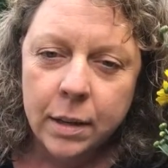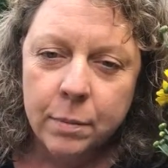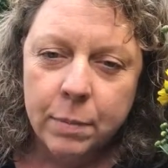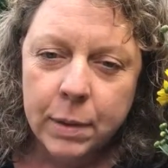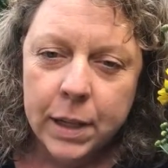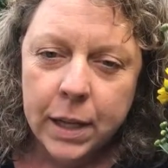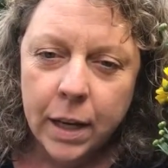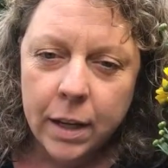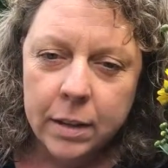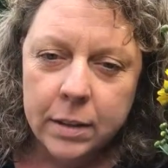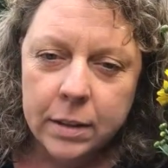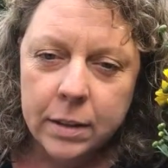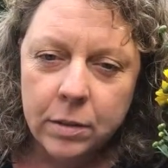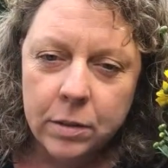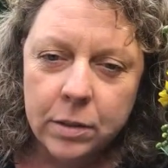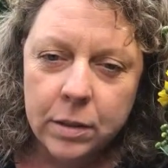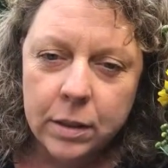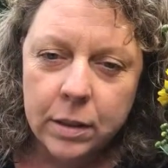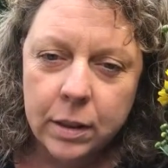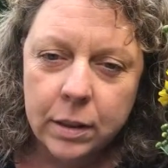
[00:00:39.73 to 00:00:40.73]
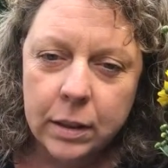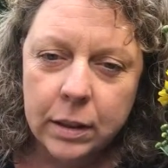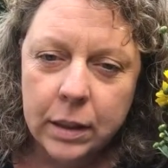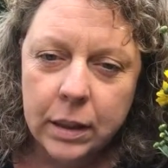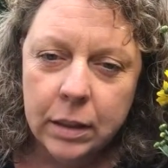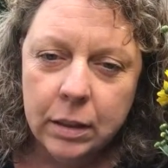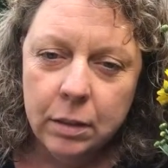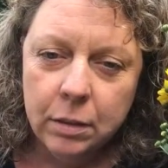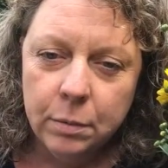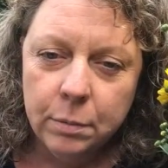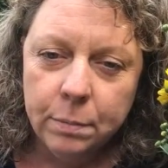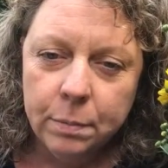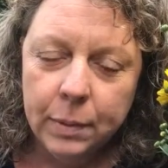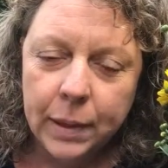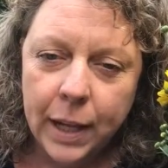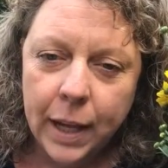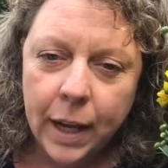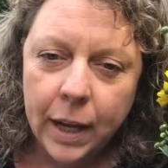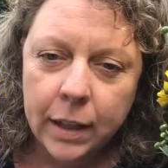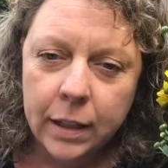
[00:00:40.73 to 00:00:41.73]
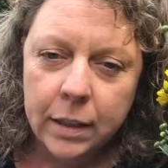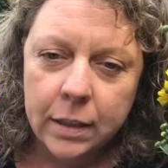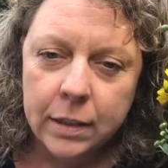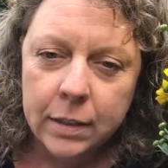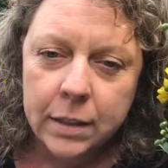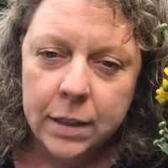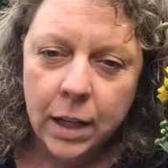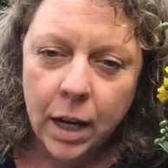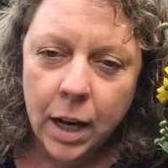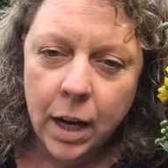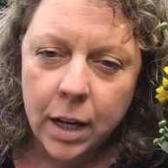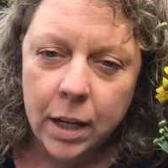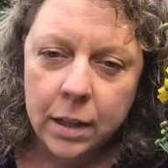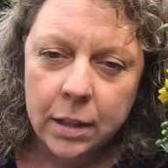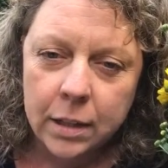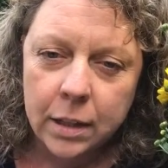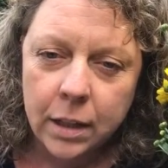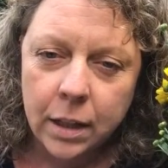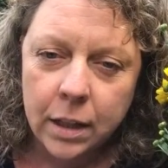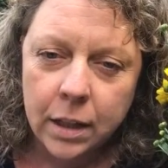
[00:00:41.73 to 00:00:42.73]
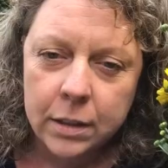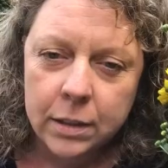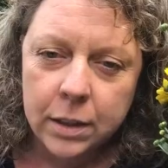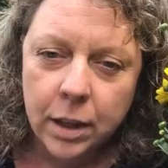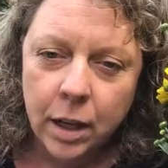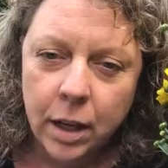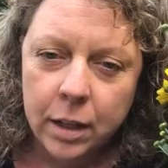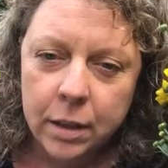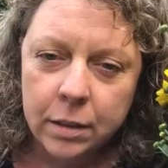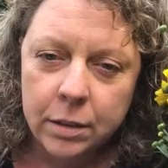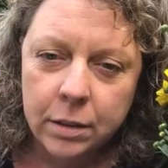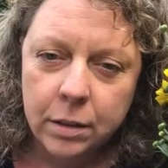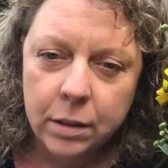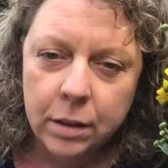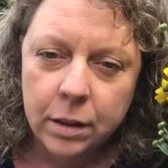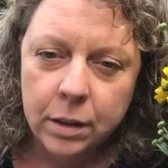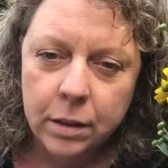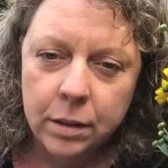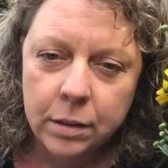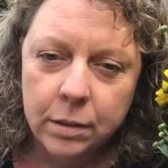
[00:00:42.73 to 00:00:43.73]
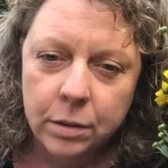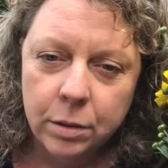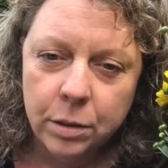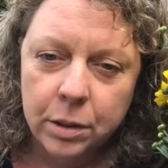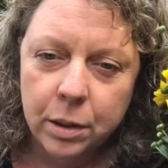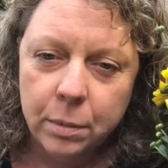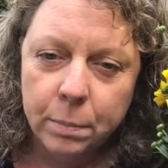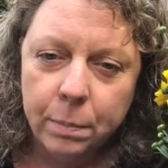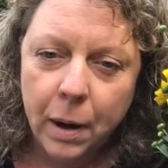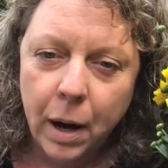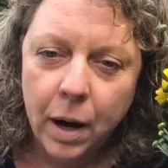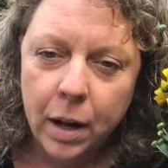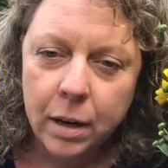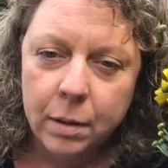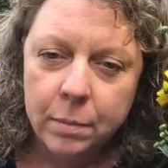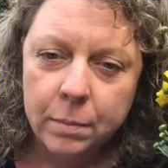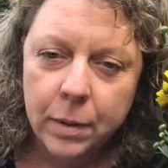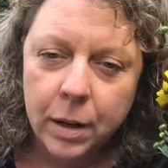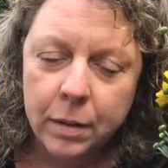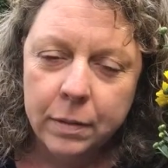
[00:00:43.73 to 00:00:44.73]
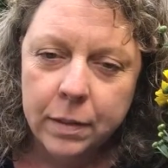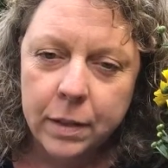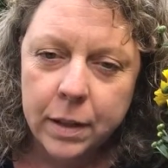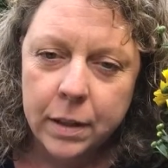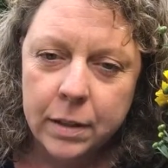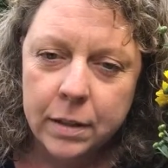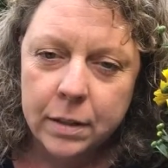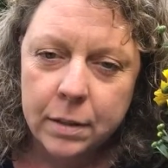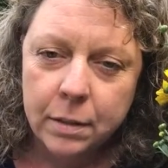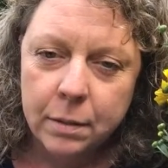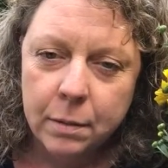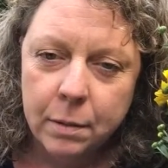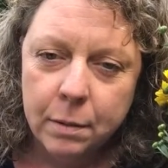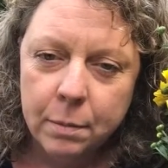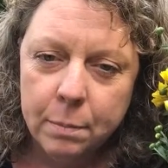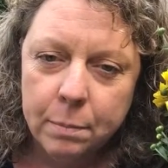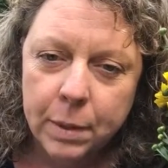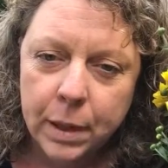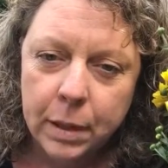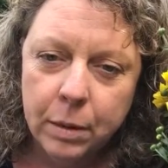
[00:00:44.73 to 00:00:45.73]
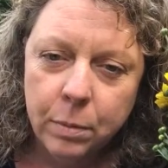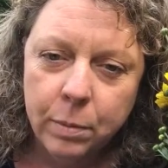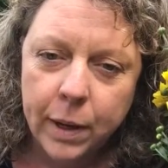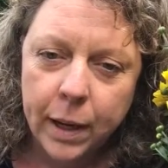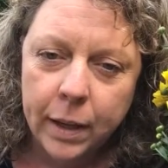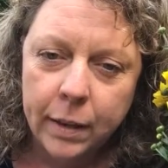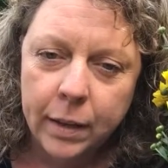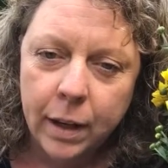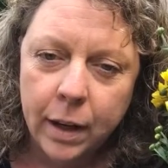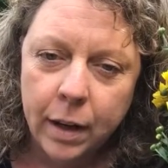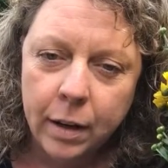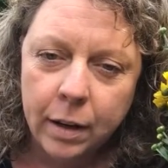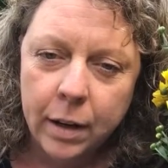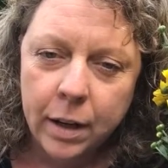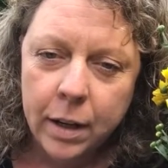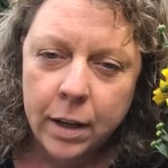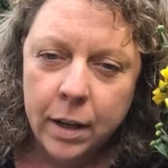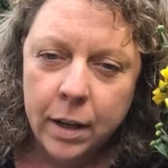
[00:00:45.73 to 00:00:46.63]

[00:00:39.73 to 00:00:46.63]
but he has those little black dot toward the bottom of his big wing there.